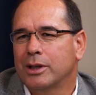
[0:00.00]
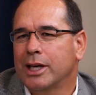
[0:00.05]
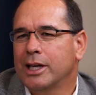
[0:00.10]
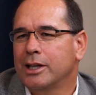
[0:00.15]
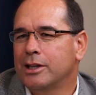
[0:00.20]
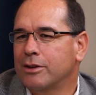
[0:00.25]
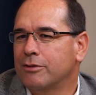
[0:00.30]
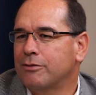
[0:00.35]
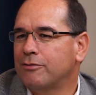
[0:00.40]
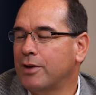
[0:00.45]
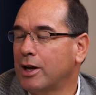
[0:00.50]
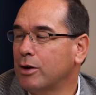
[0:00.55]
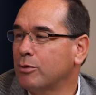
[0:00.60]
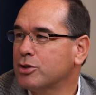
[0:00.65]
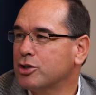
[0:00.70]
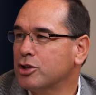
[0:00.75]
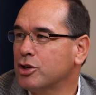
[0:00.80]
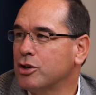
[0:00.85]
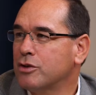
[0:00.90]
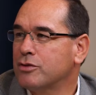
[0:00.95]
lead the Federal
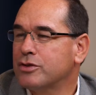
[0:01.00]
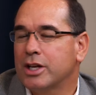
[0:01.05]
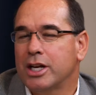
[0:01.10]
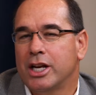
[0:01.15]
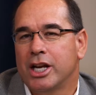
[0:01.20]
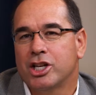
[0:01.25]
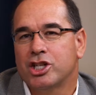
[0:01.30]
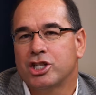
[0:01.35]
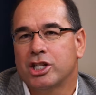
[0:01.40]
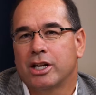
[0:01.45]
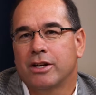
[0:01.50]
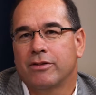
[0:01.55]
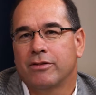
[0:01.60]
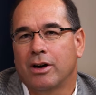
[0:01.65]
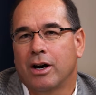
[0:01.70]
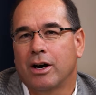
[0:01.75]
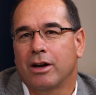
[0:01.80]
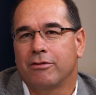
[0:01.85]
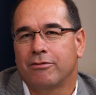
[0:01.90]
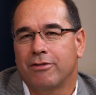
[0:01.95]
Reserve's
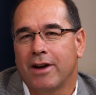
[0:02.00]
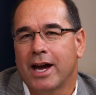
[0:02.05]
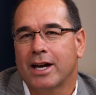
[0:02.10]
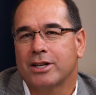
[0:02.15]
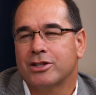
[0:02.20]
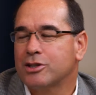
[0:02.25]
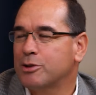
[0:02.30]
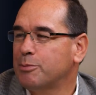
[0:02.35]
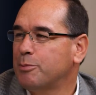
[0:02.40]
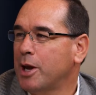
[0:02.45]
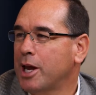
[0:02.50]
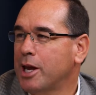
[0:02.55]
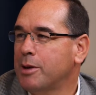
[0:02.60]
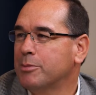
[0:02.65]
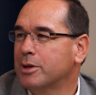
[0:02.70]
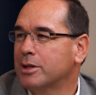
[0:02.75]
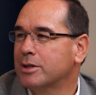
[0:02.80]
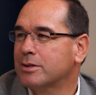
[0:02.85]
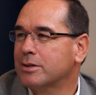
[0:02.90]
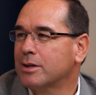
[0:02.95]
initiative on faster
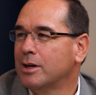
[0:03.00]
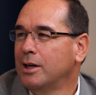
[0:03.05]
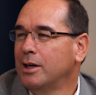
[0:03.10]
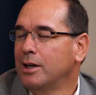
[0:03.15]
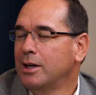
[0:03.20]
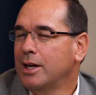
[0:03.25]
payments